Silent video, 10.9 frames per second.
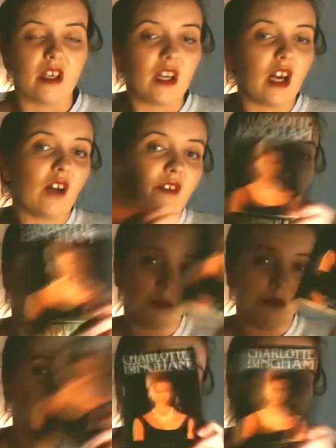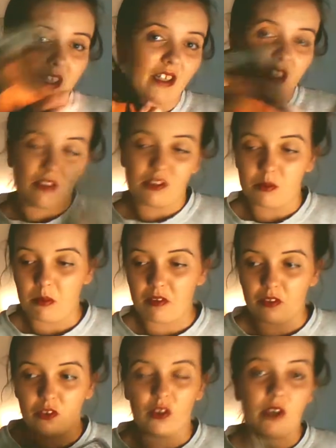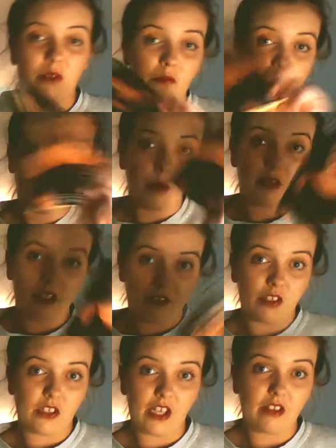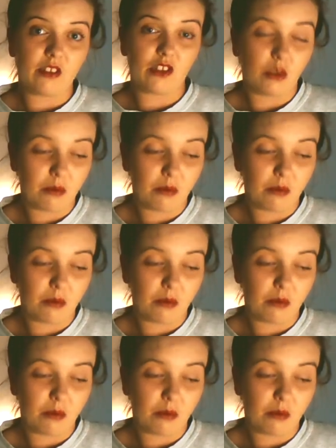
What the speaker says: I think that's more like I'd give to my mother, or I'd probably give to a charity shop if